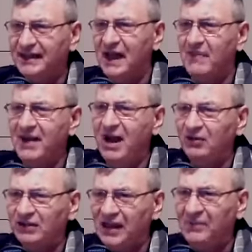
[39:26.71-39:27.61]
come
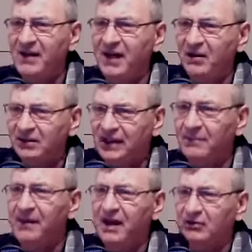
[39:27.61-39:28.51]
out, come out,
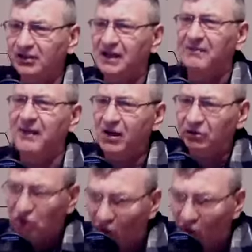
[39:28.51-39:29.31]
come out, come out,